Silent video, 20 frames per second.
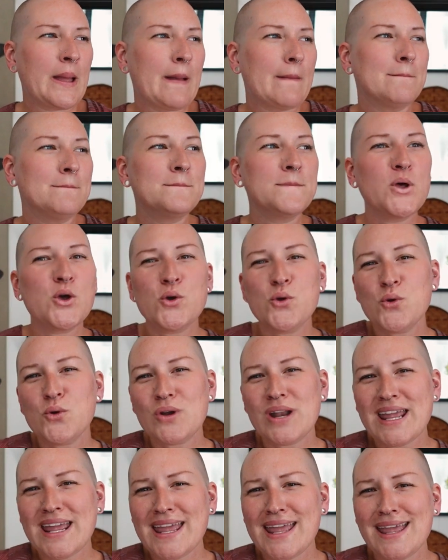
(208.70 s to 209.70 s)

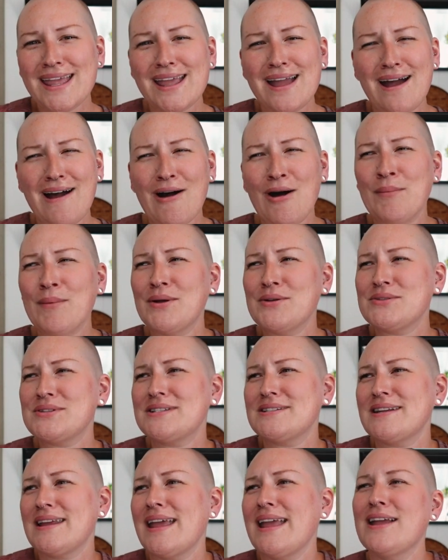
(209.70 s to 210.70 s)
moody,
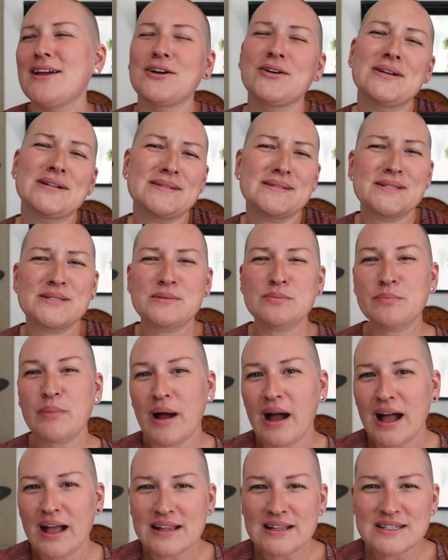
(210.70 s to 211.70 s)
almost
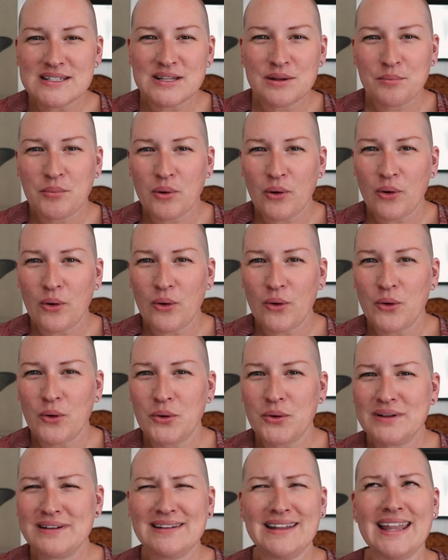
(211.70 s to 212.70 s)
irresponsible,